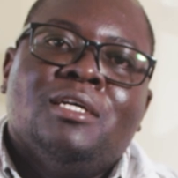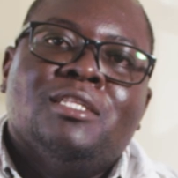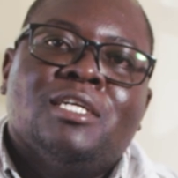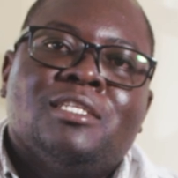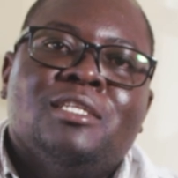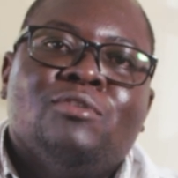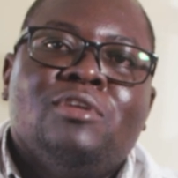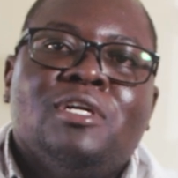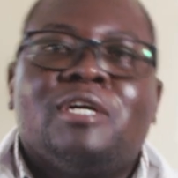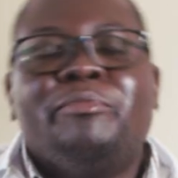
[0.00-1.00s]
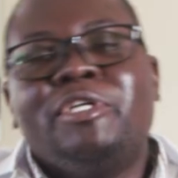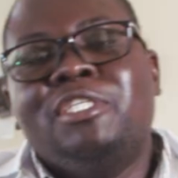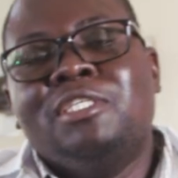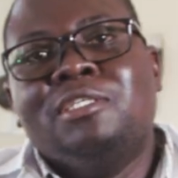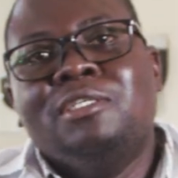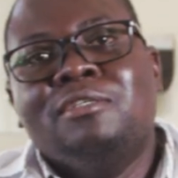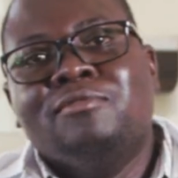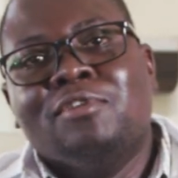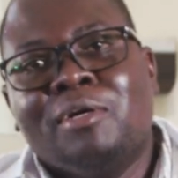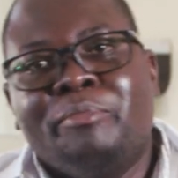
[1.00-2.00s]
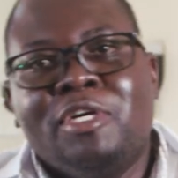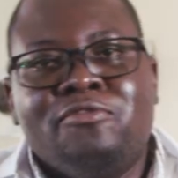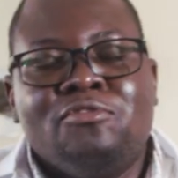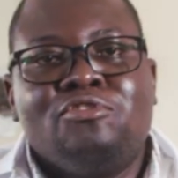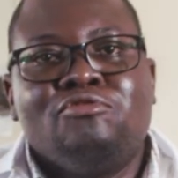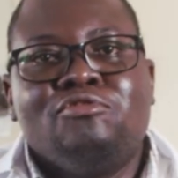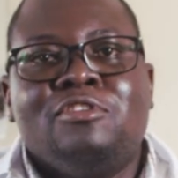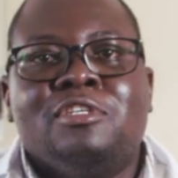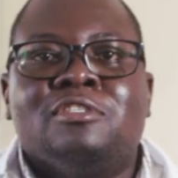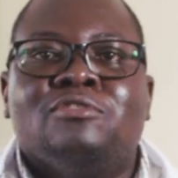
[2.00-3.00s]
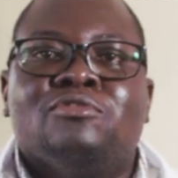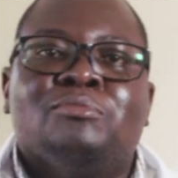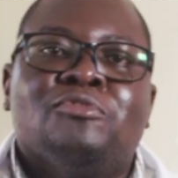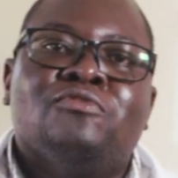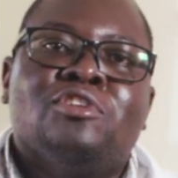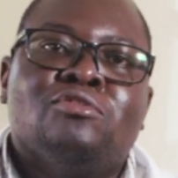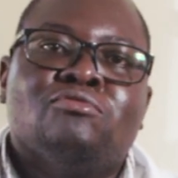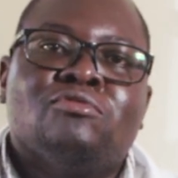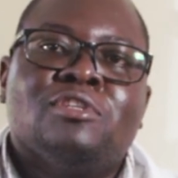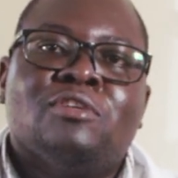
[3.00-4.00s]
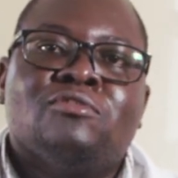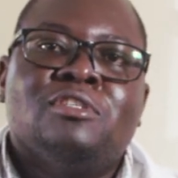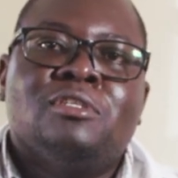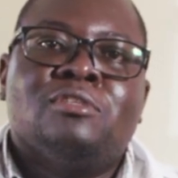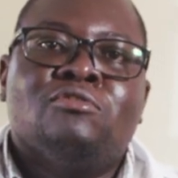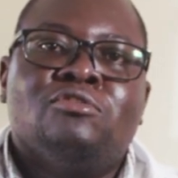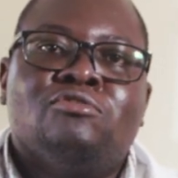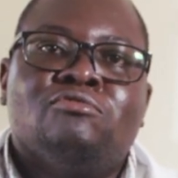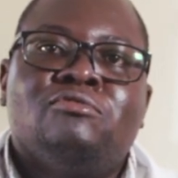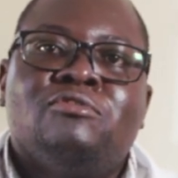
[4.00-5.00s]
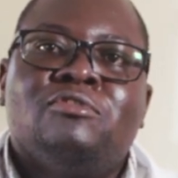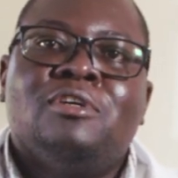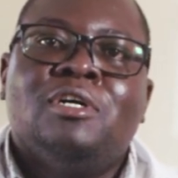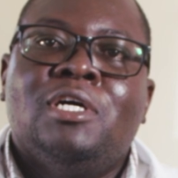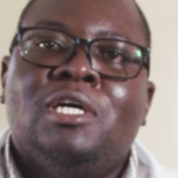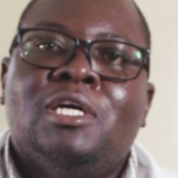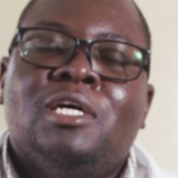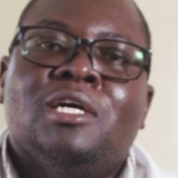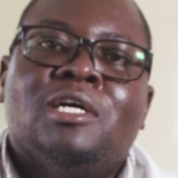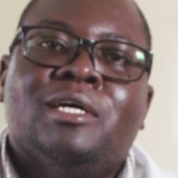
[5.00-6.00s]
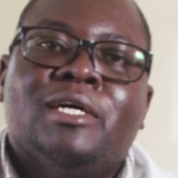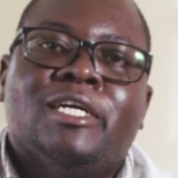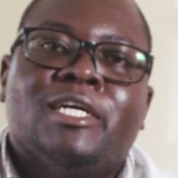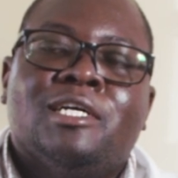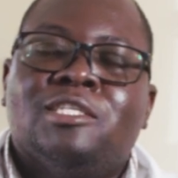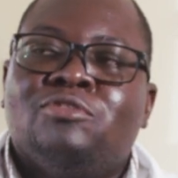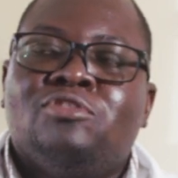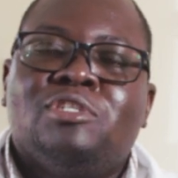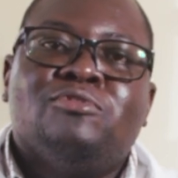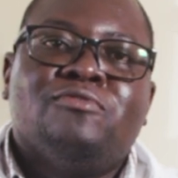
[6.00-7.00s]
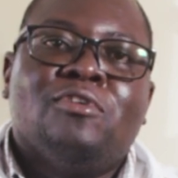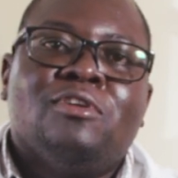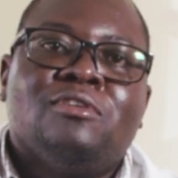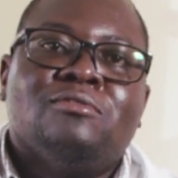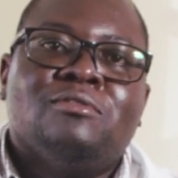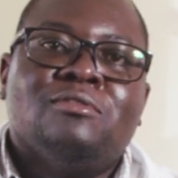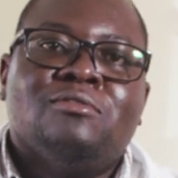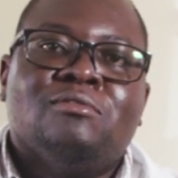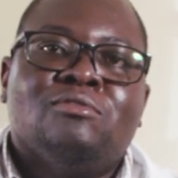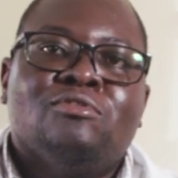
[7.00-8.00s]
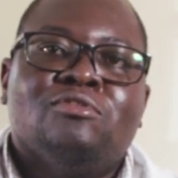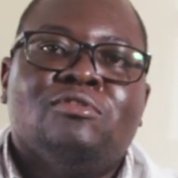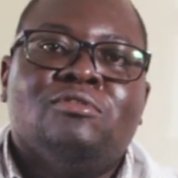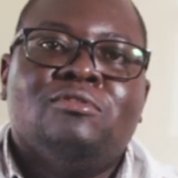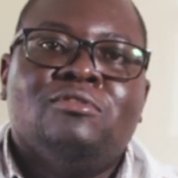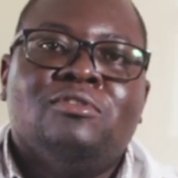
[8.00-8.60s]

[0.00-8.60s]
that the only remedy for a painful tooth is to remove the tooth. Now, this is not true. Tooth removal, although